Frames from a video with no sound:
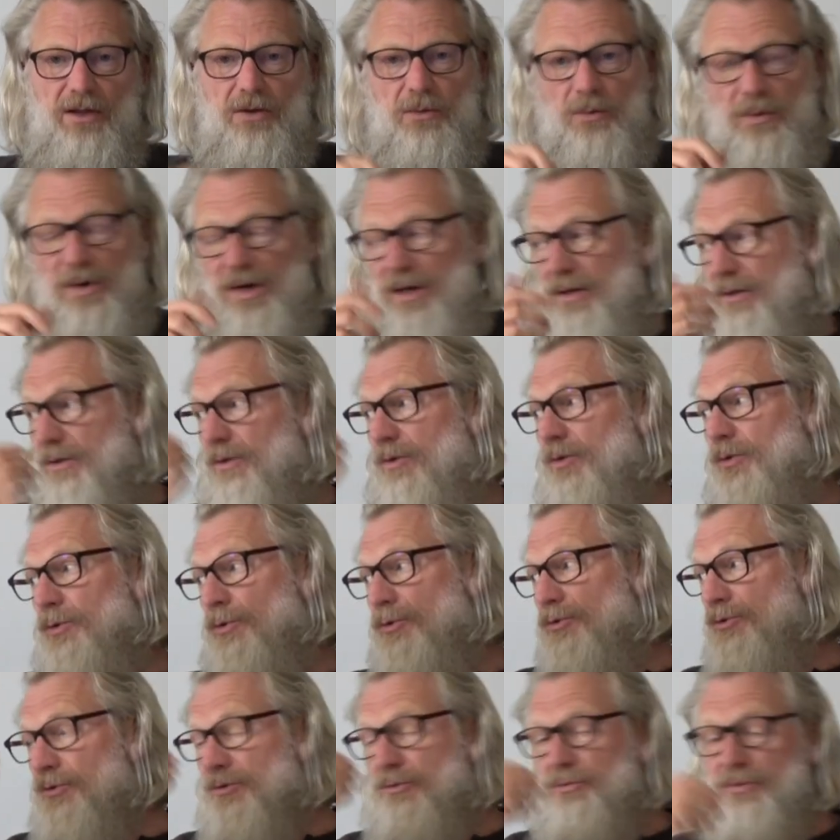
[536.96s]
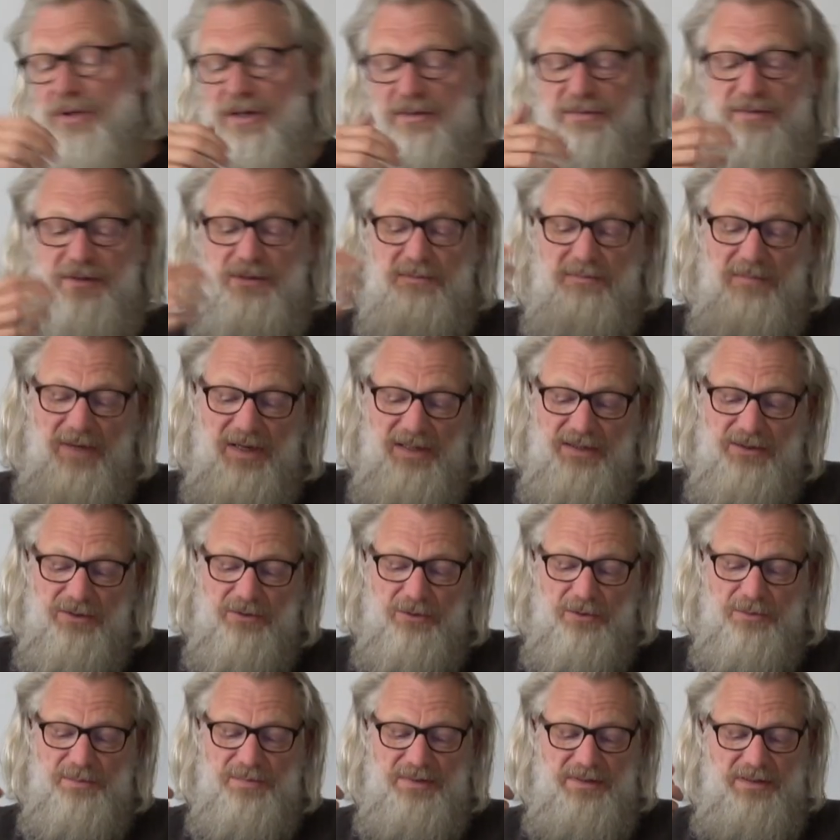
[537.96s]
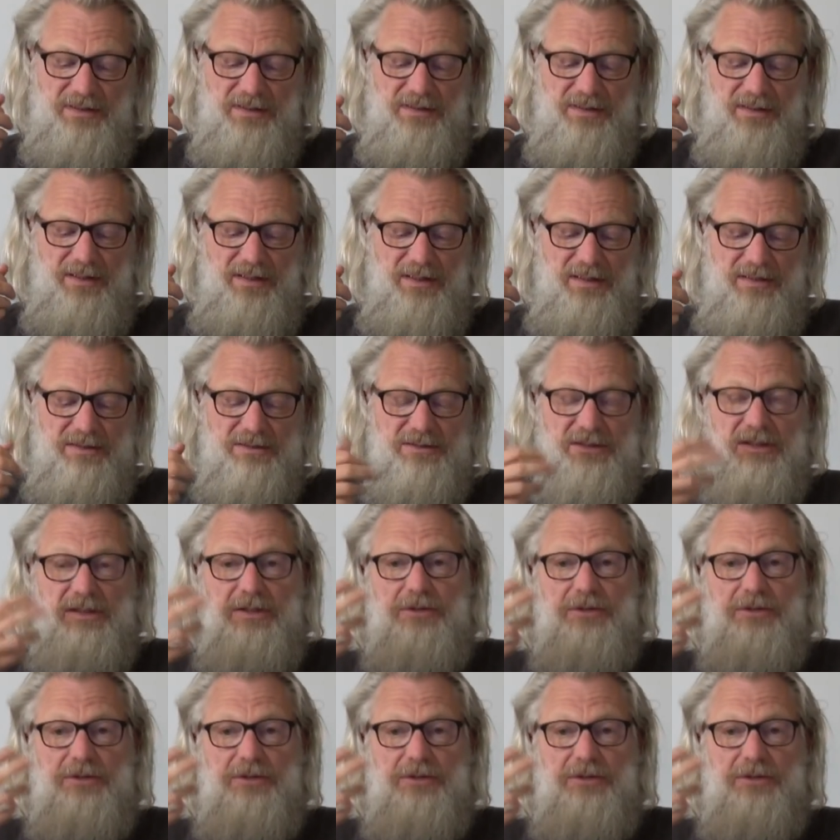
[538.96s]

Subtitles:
While autographing my copy, she